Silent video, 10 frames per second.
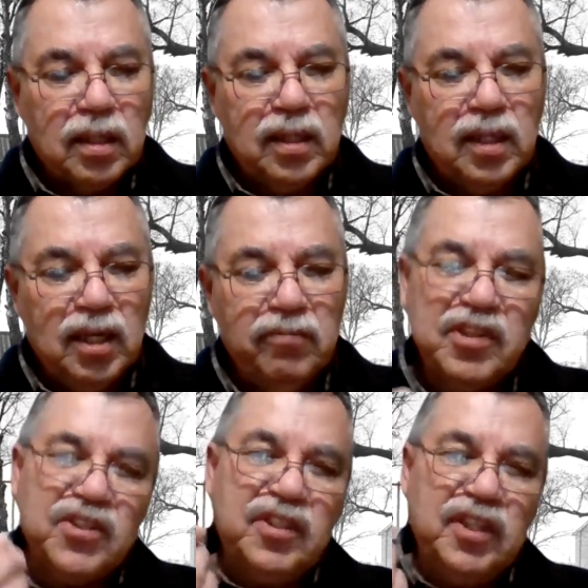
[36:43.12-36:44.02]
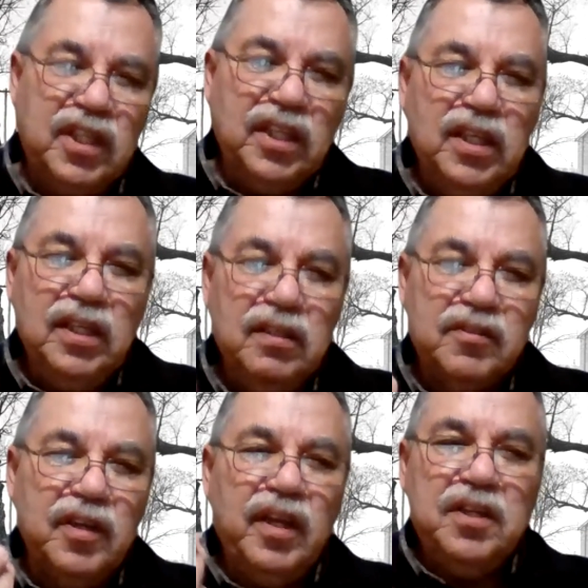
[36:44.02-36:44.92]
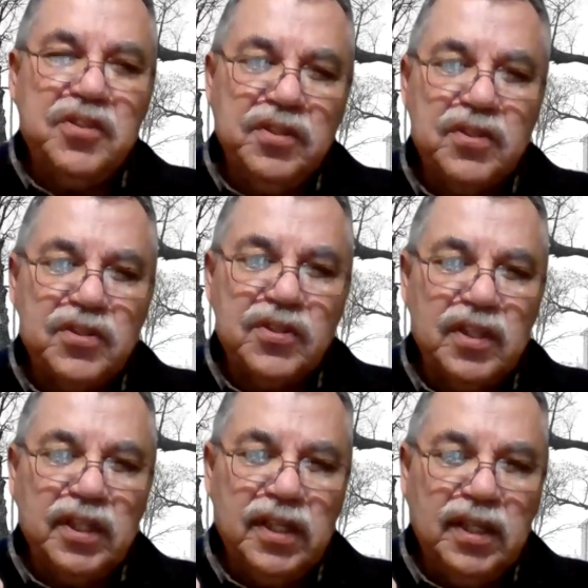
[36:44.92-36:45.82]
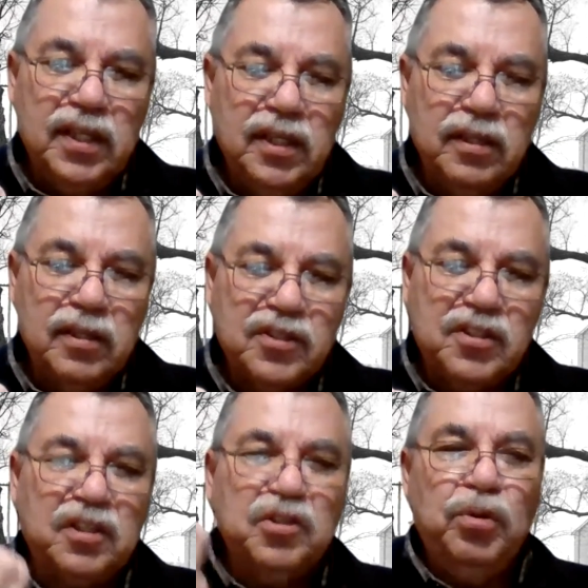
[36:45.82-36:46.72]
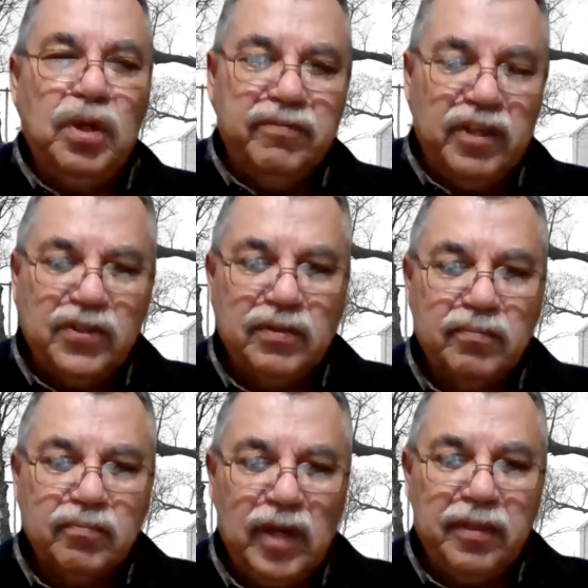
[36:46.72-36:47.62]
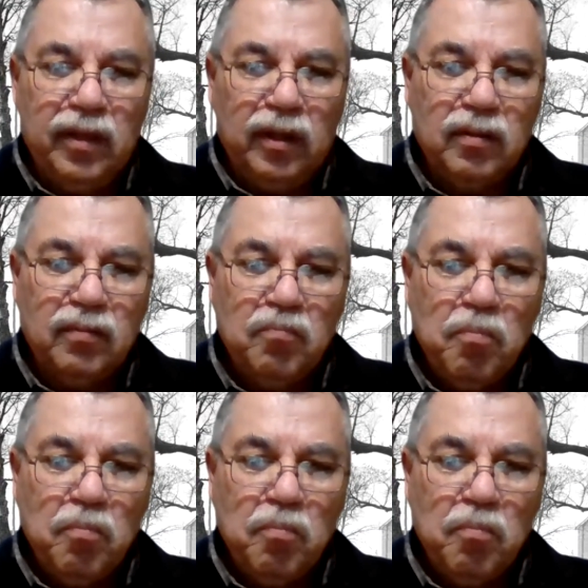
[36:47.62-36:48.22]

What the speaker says: Kind of a sticky, tenacious stick-to-itiveness, I think,